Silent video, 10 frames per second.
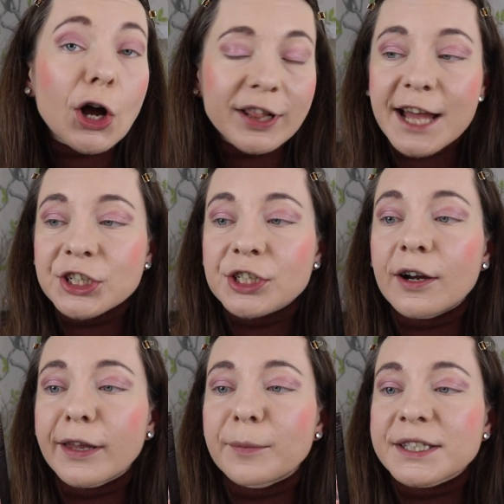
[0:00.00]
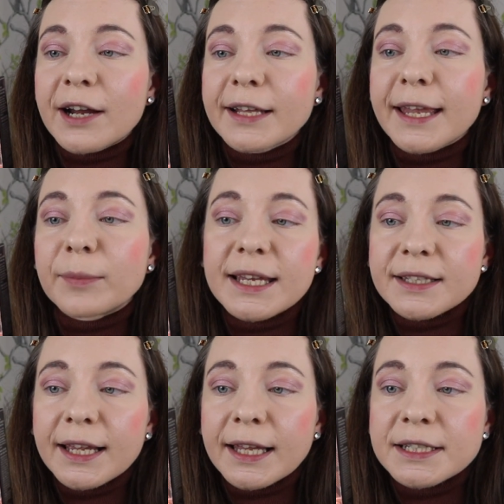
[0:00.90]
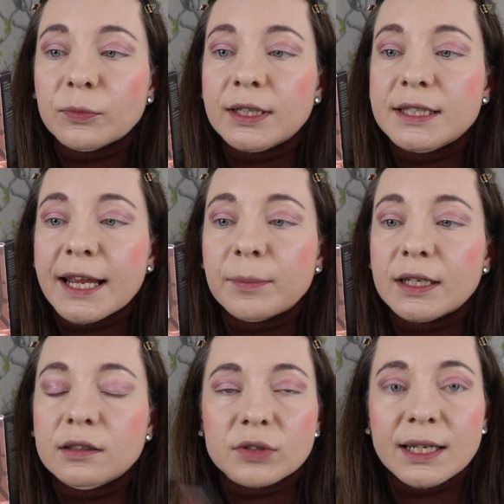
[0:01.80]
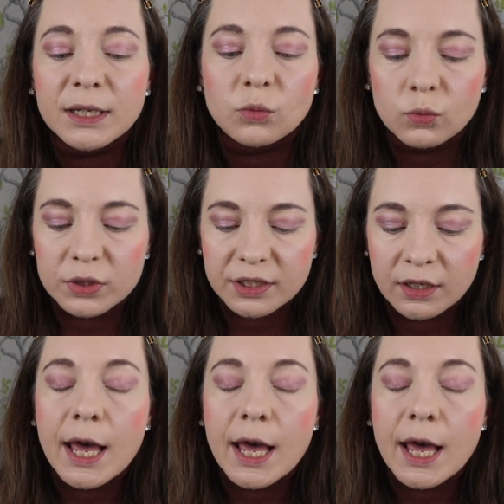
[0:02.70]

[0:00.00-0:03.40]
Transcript: Long lash curling mascara that can be easily cleansed with tainted or tepid water.